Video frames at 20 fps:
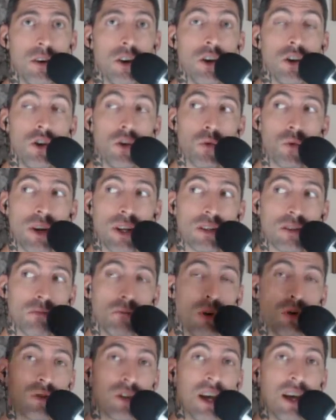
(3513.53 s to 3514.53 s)
You rent a
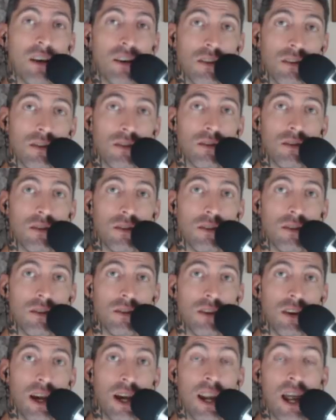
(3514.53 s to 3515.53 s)
motel
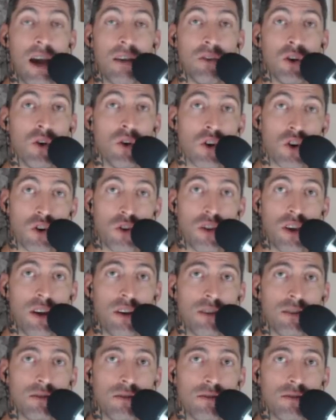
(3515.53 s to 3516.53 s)
and have a hooker
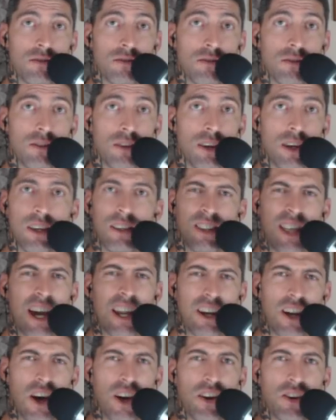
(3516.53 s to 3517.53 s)
there? Is that
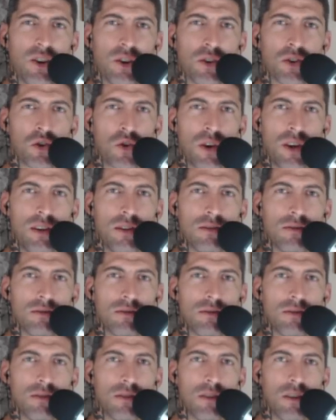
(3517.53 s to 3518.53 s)
not adultery?
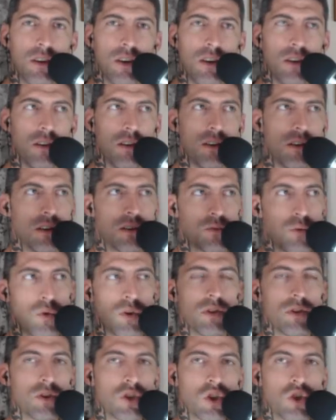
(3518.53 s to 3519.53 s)
It's one
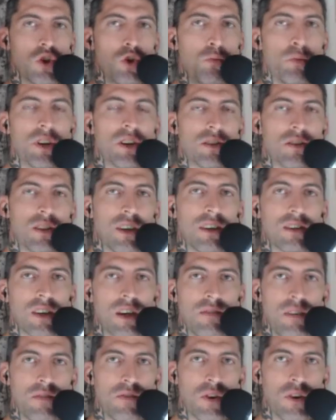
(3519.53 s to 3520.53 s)
of the stupidest things
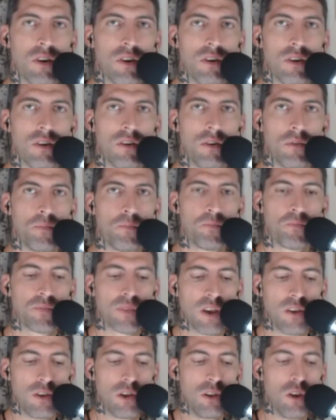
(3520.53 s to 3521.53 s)
I've ever heard.
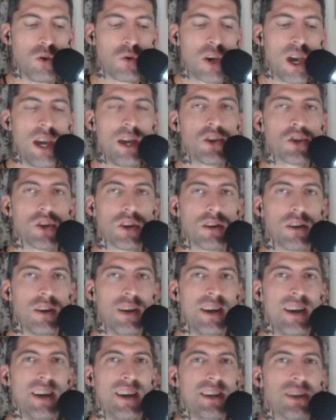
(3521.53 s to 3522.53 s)
The location
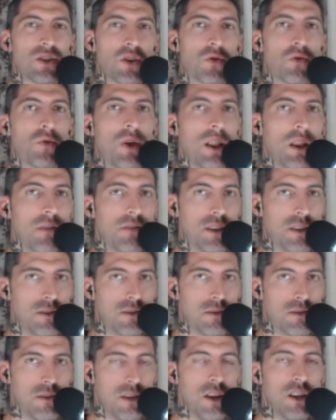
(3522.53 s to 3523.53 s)
is
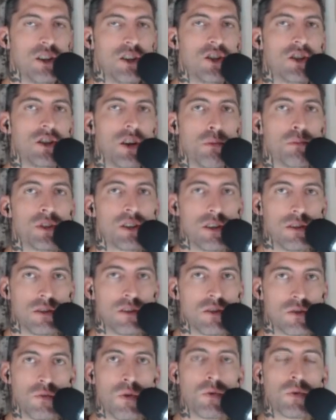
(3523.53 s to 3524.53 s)
irrelevant. Substance
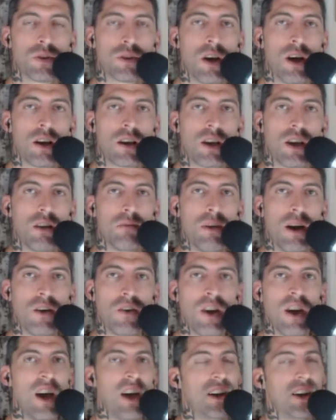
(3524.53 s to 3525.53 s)
is what we're talking
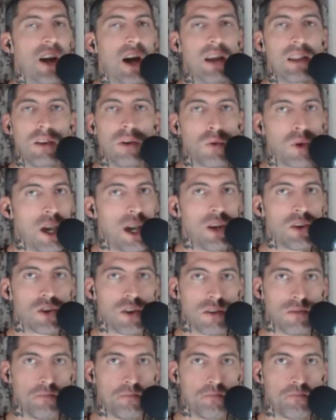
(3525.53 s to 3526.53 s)
about, not location.